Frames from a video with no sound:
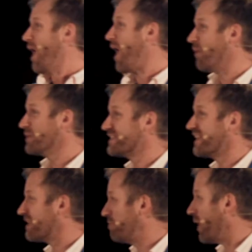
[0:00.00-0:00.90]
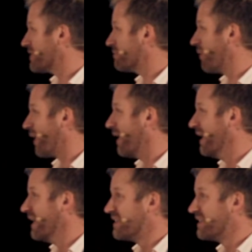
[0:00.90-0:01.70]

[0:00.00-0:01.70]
how is that possible?